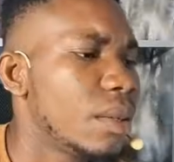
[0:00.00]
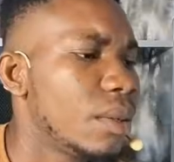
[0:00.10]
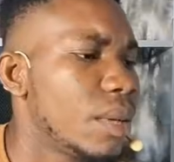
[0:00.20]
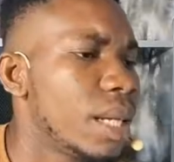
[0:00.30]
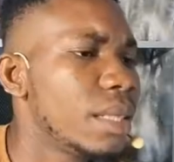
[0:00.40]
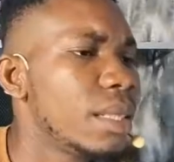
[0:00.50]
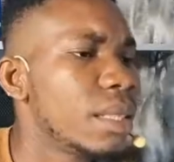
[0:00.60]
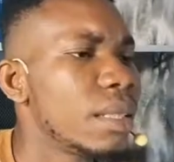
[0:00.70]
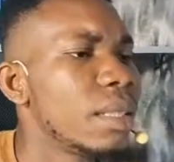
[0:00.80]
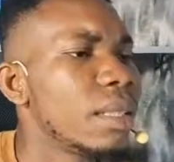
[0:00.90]
All right.
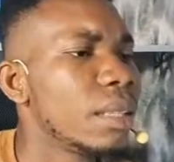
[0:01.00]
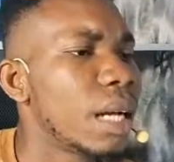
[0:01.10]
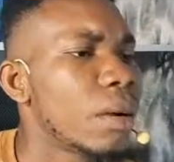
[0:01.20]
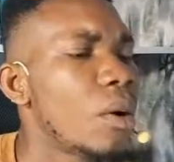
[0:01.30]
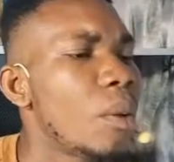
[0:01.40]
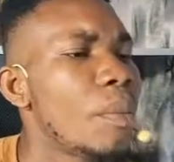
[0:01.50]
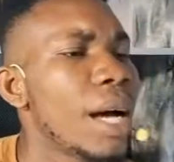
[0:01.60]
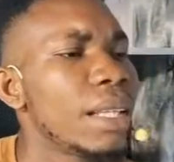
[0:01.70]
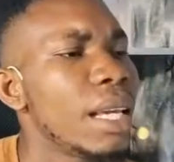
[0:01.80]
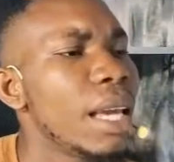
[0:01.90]
Now,
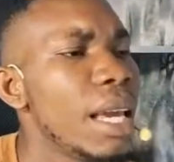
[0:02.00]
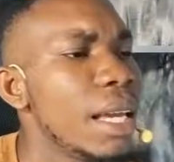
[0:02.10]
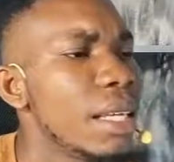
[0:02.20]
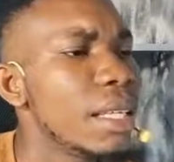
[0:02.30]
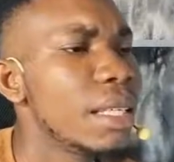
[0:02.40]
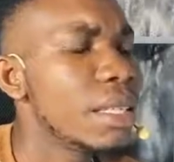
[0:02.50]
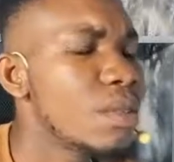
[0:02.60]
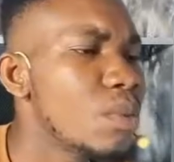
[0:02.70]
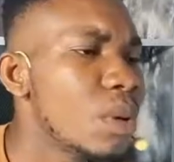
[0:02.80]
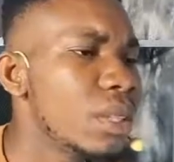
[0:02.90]
compound A
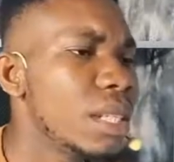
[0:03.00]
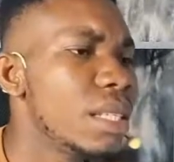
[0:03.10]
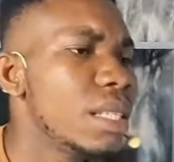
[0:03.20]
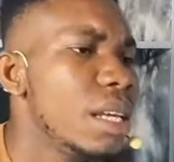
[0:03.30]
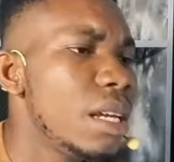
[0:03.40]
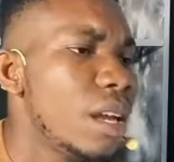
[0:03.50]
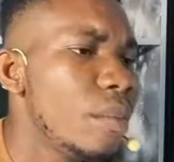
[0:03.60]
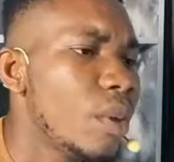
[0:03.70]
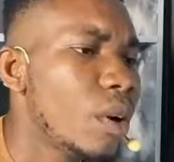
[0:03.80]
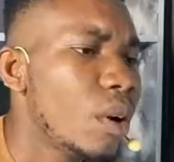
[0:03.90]
is, what is the
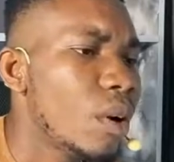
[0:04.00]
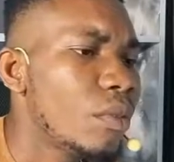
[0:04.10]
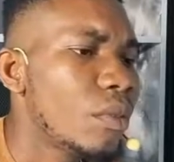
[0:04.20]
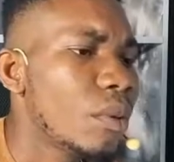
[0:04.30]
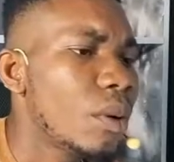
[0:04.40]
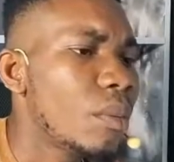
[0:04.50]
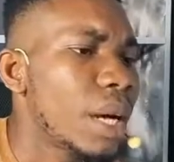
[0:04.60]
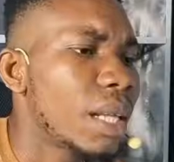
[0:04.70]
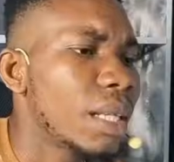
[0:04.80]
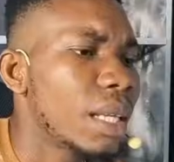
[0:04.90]
name of
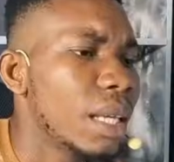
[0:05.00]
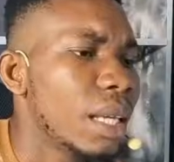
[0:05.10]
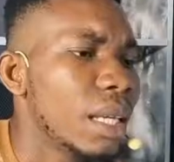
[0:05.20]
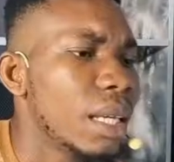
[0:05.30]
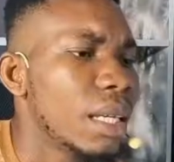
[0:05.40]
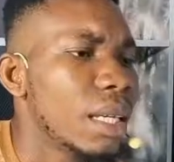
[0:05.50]
compound A?